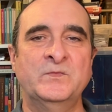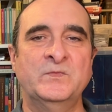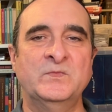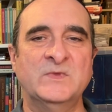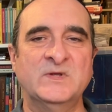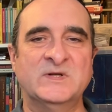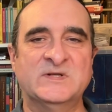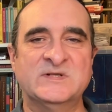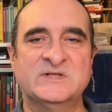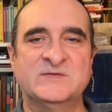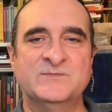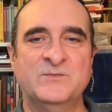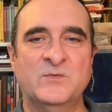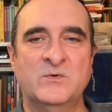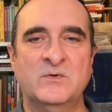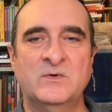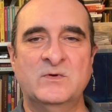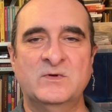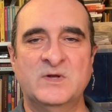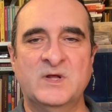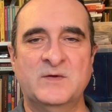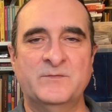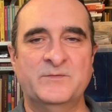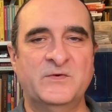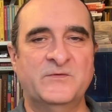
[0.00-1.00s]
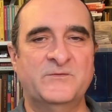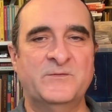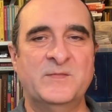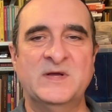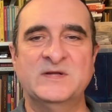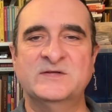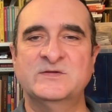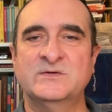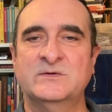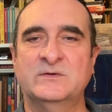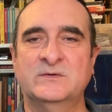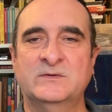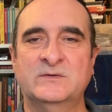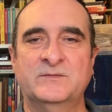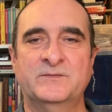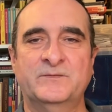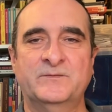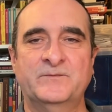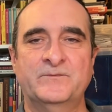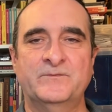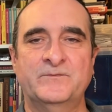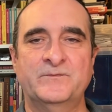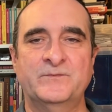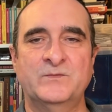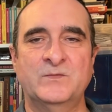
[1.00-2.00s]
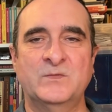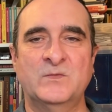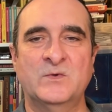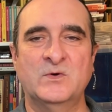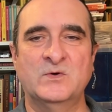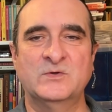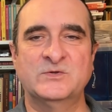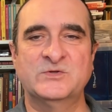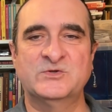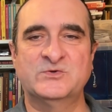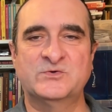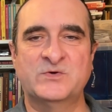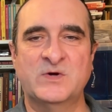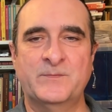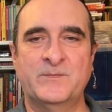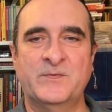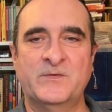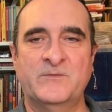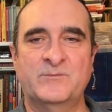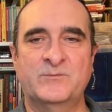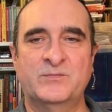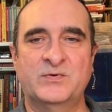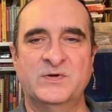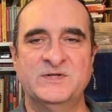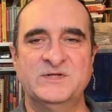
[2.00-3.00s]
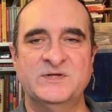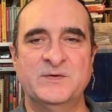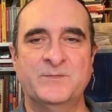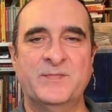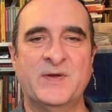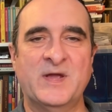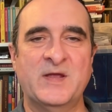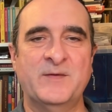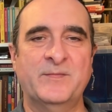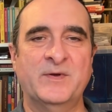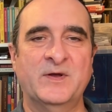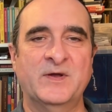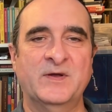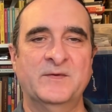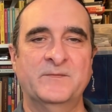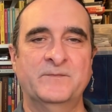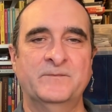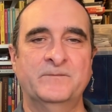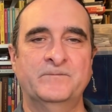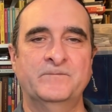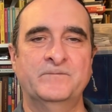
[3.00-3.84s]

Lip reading: that a small lump of metal or strip of printed paper